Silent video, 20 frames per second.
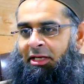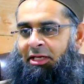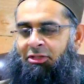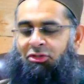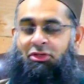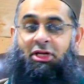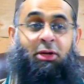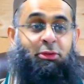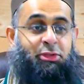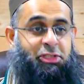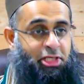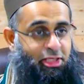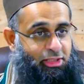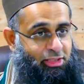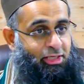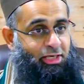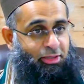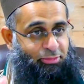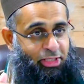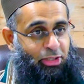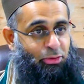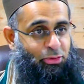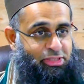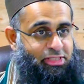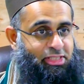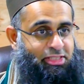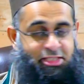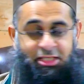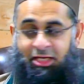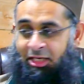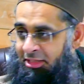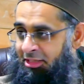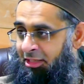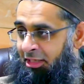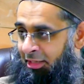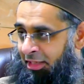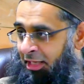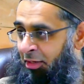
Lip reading: So that was Khattab, that was his cousin,